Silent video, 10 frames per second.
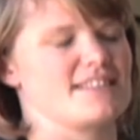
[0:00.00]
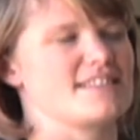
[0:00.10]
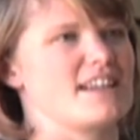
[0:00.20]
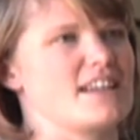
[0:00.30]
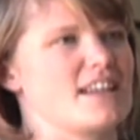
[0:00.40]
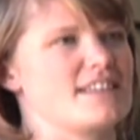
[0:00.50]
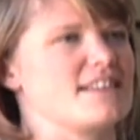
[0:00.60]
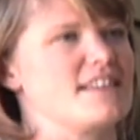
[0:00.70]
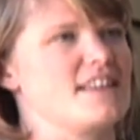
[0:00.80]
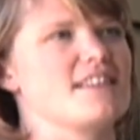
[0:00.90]
it's like it's
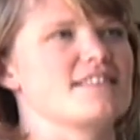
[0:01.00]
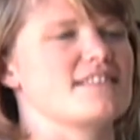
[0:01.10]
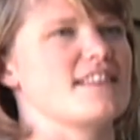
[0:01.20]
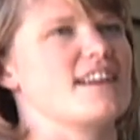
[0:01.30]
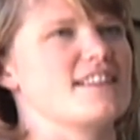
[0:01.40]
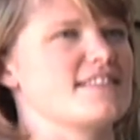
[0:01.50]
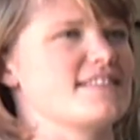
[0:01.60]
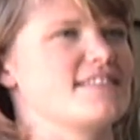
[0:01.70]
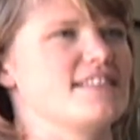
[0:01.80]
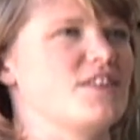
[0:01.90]
a yeast that
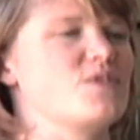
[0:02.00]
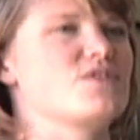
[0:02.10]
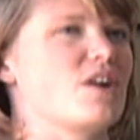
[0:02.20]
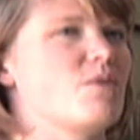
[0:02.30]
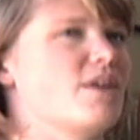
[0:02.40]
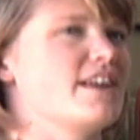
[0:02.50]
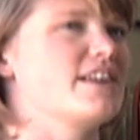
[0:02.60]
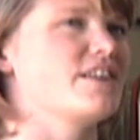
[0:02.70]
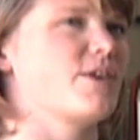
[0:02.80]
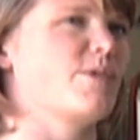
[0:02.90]
it's you don't want
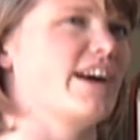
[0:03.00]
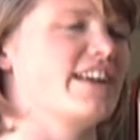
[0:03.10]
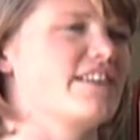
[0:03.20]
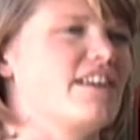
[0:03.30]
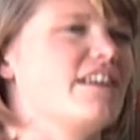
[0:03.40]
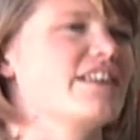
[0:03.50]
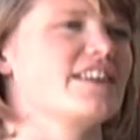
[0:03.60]
it in your wine at all,